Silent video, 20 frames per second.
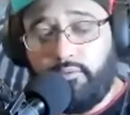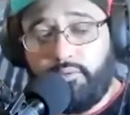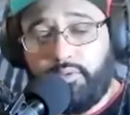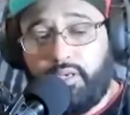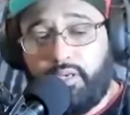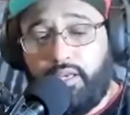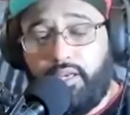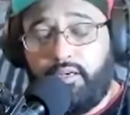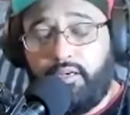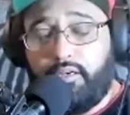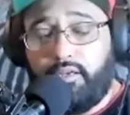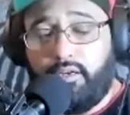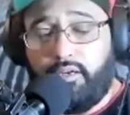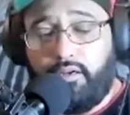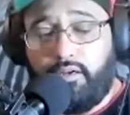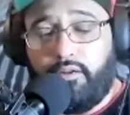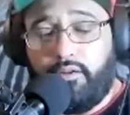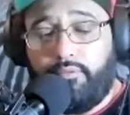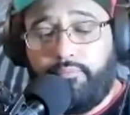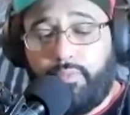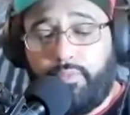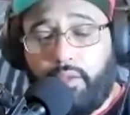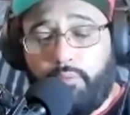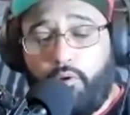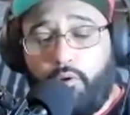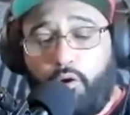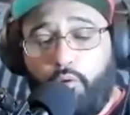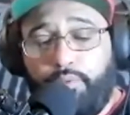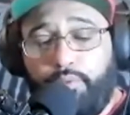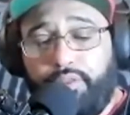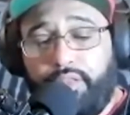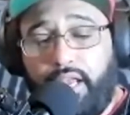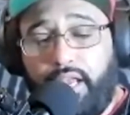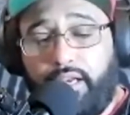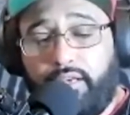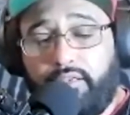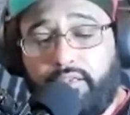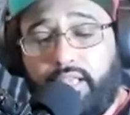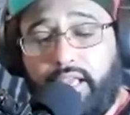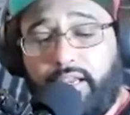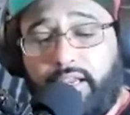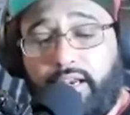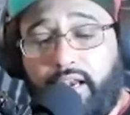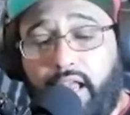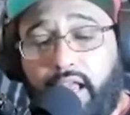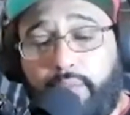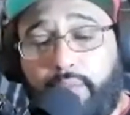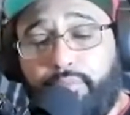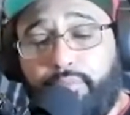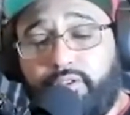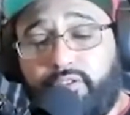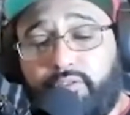saying? I'm hoping that can happen.